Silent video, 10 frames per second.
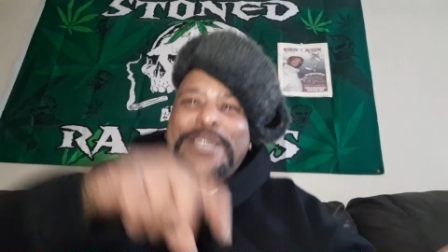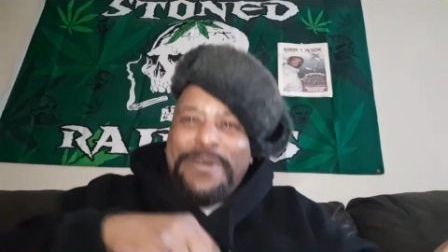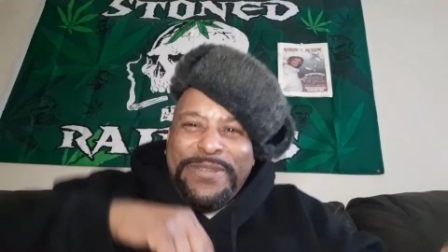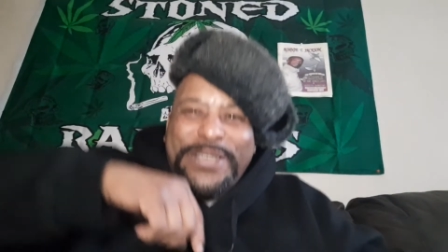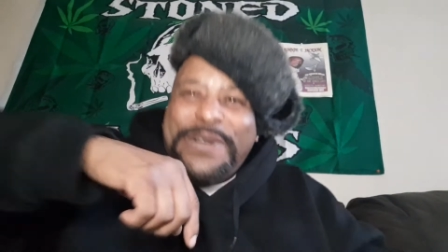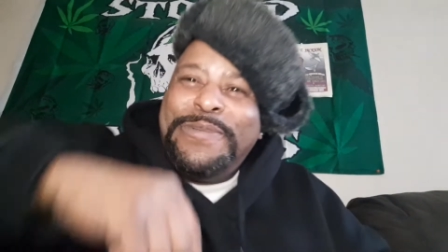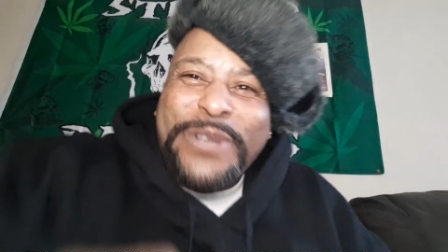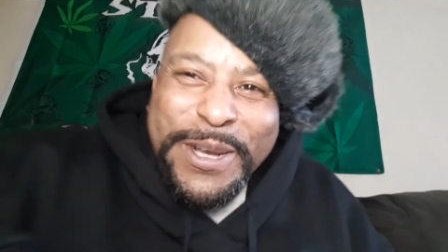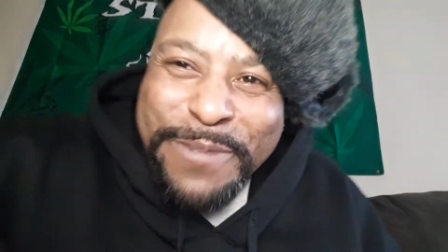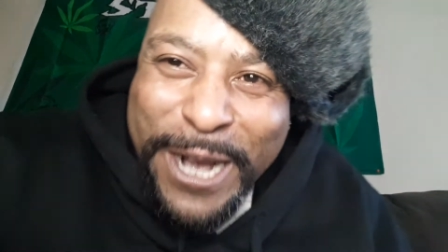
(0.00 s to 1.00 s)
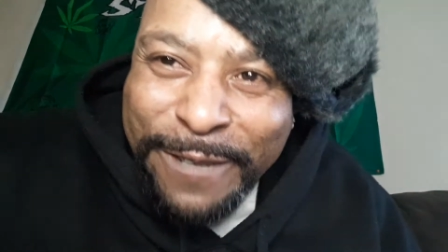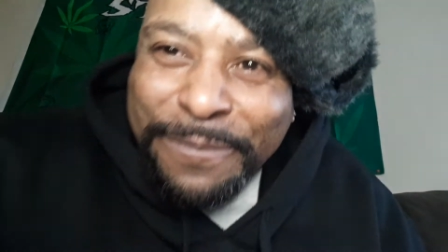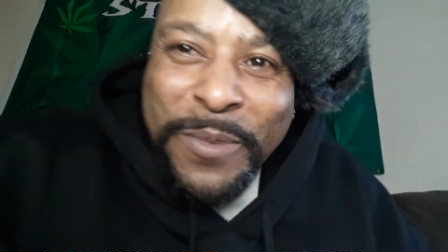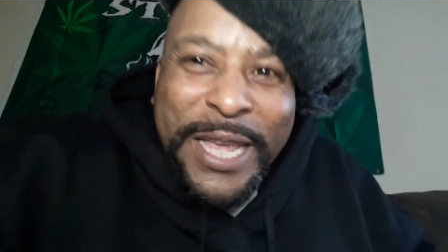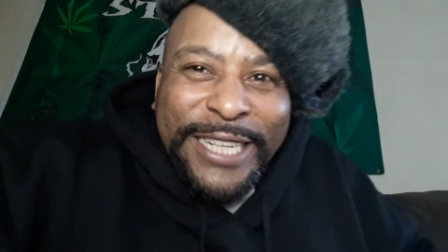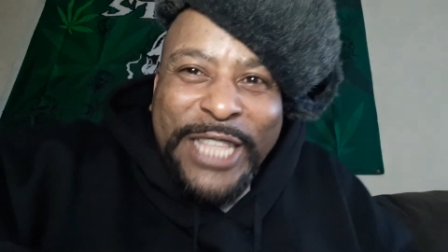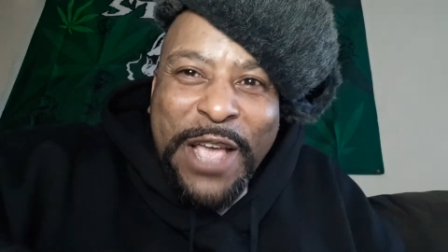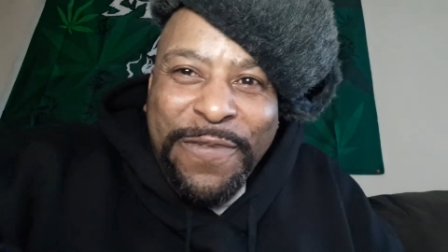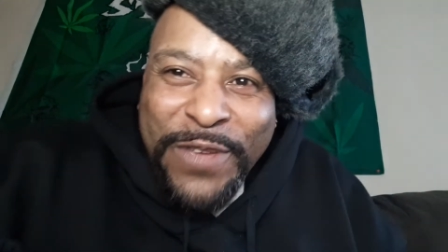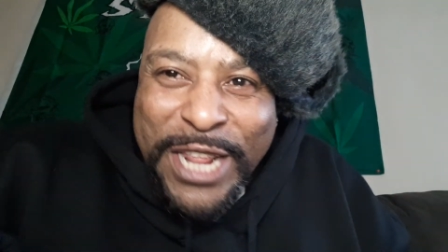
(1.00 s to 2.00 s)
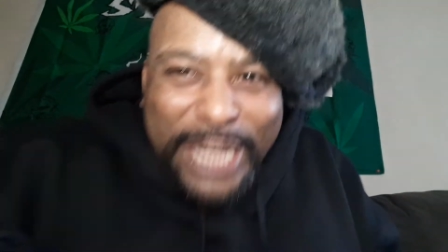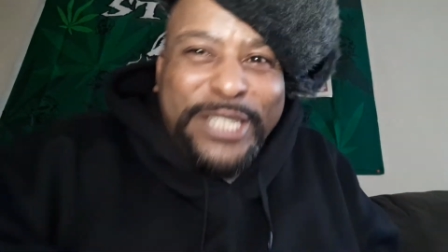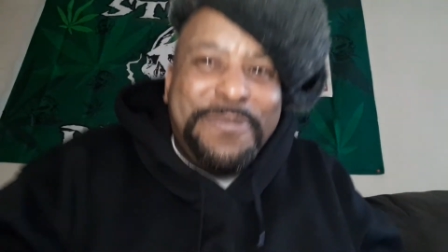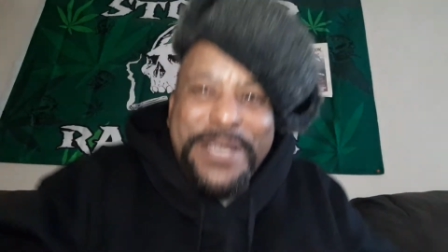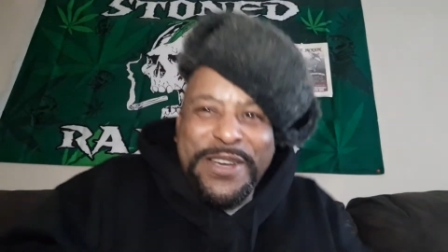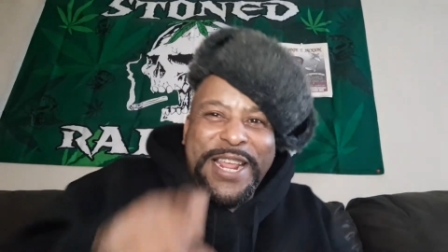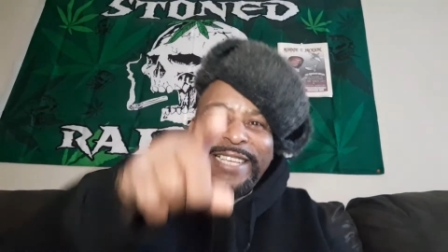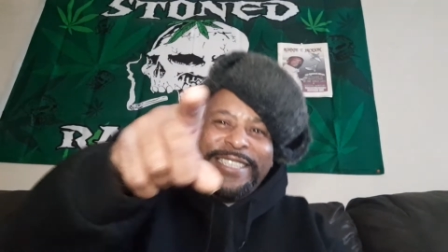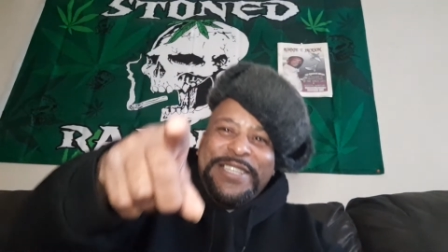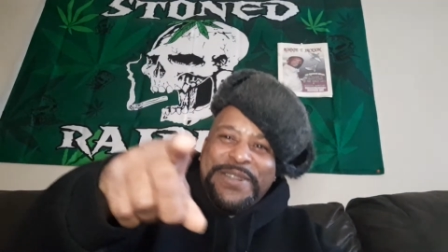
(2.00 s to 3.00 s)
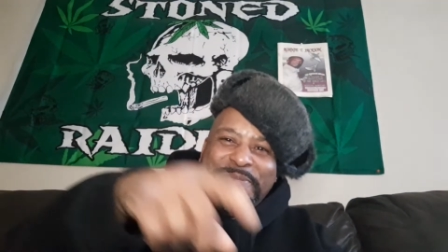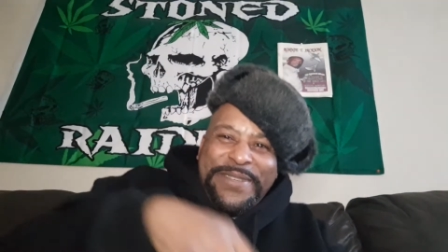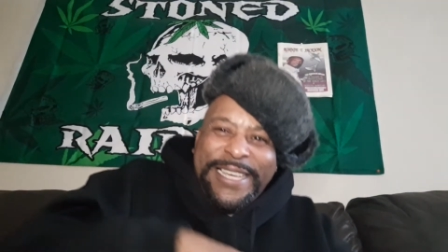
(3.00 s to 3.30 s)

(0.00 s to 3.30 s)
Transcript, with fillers: know, you know what I'm talking about? Is that feet I smell? That's him.